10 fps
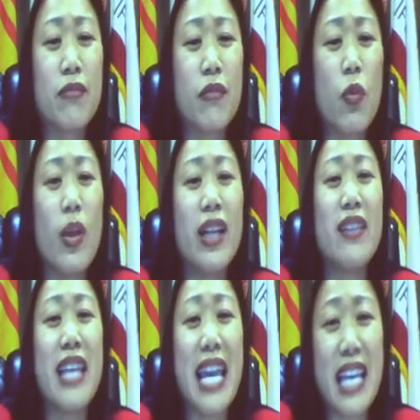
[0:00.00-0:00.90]
want to
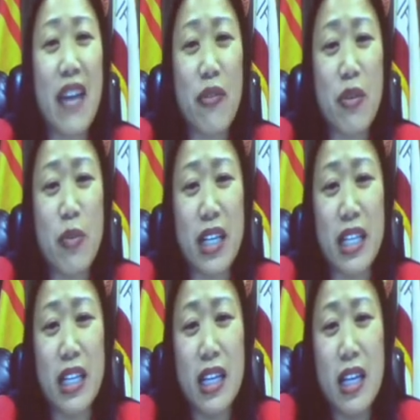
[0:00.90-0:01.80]
thank
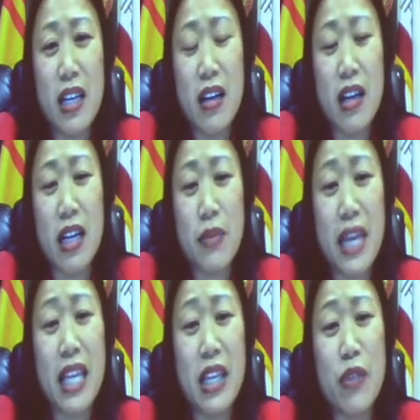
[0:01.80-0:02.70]
everybody.
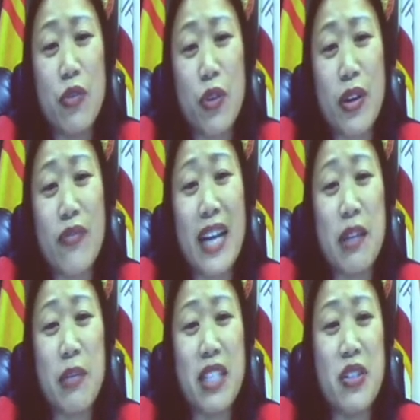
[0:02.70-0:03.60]
Thank you for
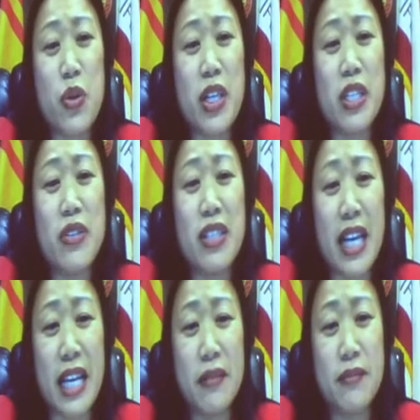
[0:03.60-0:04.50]
inviting me to join you
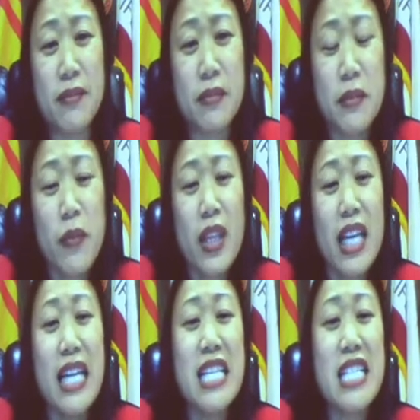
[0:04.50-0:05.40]
tonight.
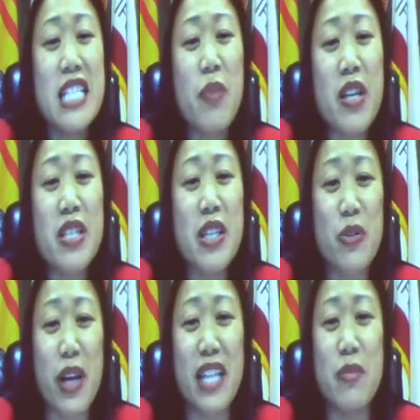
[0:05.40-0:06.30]
It is especially
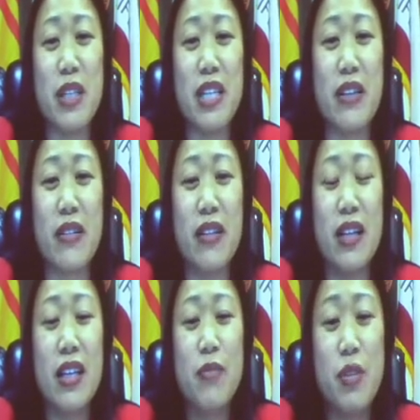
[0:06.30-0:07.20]
great to be here,
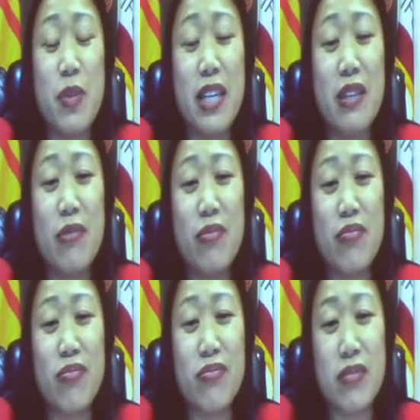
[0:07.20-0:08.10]
to be
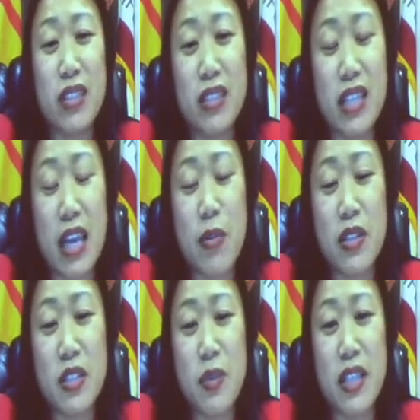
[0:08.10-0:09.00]
able to
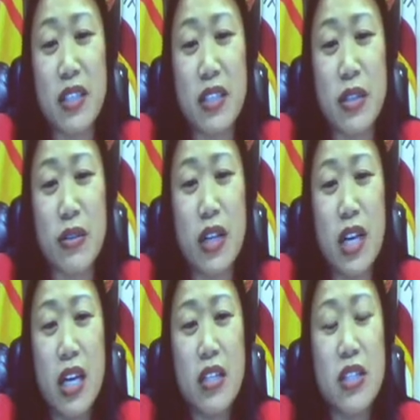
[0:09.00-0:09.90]
speak to you,
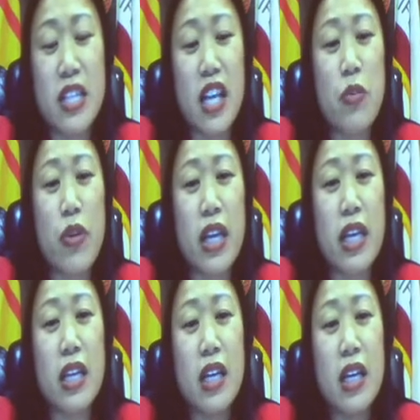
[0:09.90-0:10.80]
to
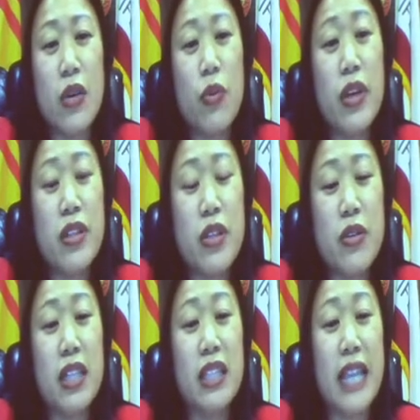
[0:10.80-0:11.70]
celebrate with you
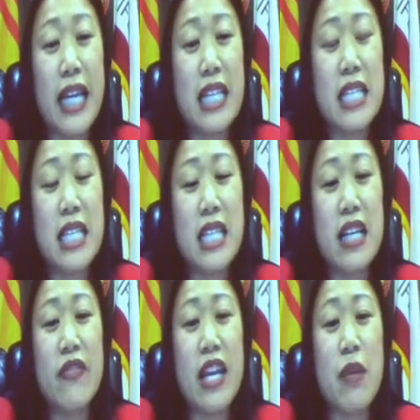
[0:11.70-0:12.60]
the legacy
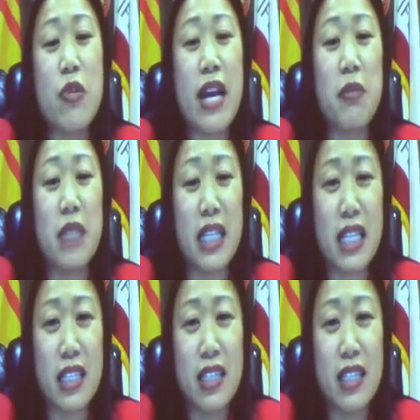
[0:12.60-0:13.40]
of Abraham Lincoln,